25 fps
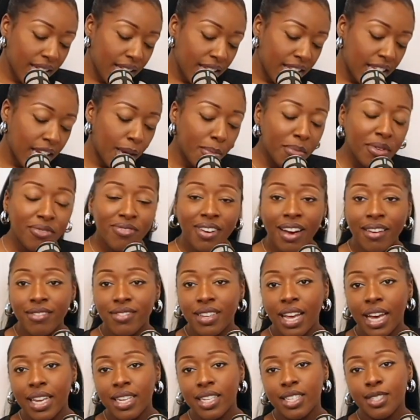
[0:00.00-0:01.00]
Number 5
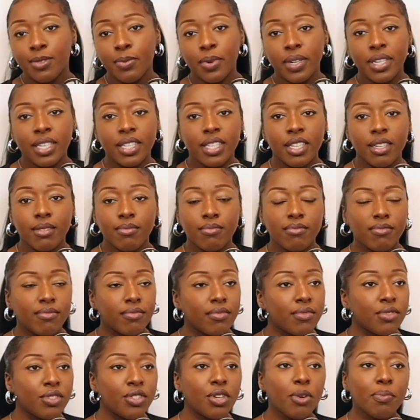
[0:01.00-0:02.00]
dining is one of them.
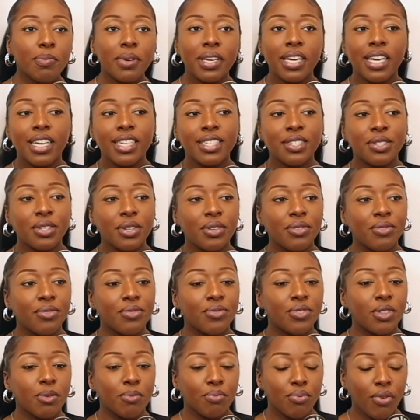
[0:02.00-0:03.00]
Not because
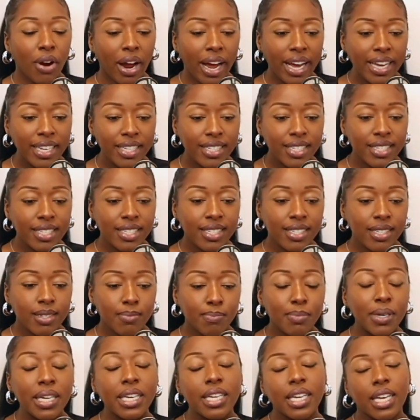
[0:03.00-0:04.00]
of the price,
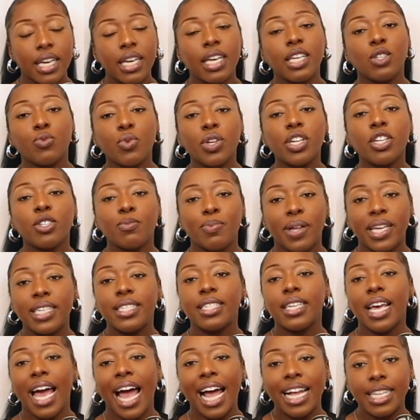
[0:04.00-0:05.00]
but it's one of those places
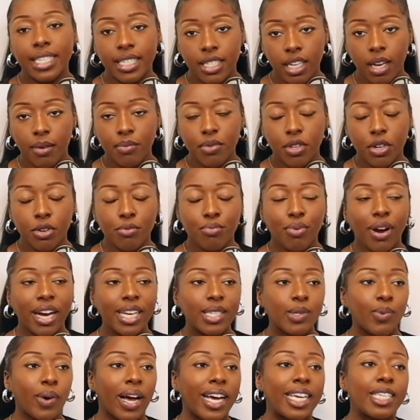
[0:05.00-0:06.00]
that adds up though,
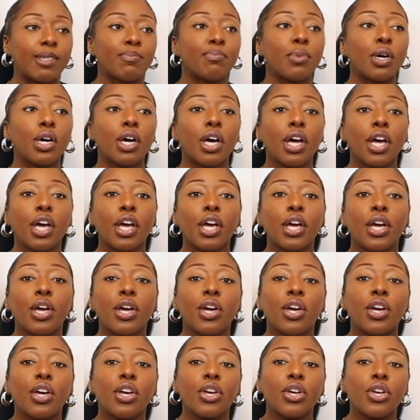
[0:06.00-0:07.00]
price-wise. But
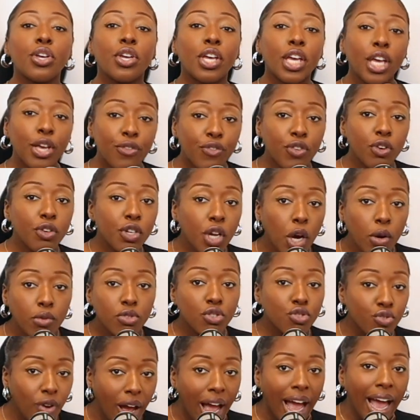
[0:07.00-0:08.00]
if you don't
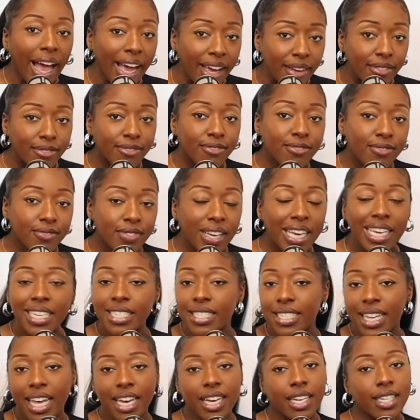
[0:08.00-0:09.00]
drive,
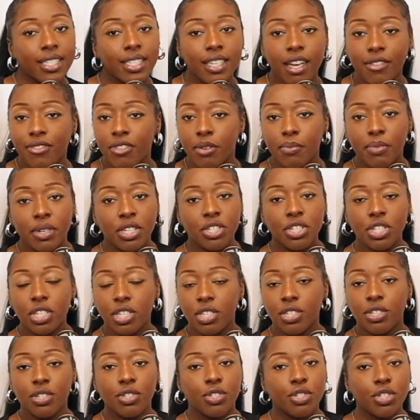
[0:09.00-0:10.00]
it's like a suffer
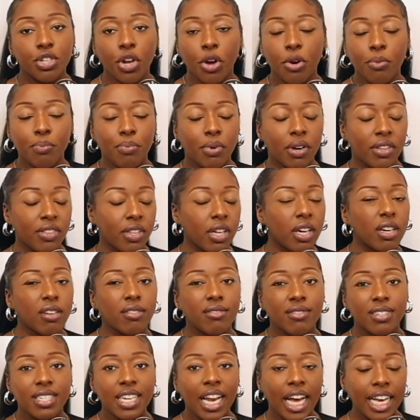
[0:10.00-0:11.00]
mission. Don't bother.
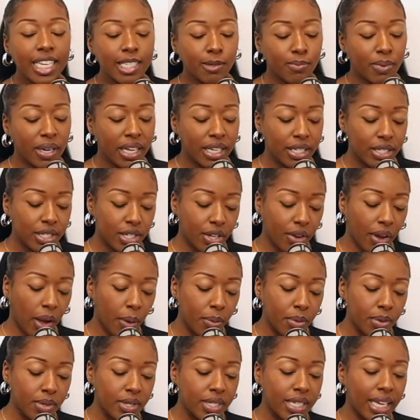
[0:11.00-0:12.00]
Nice place though, I
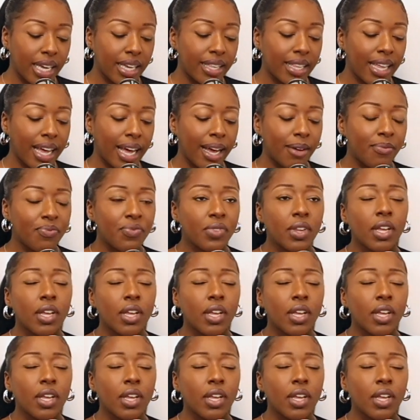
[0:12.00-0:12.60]
will say that.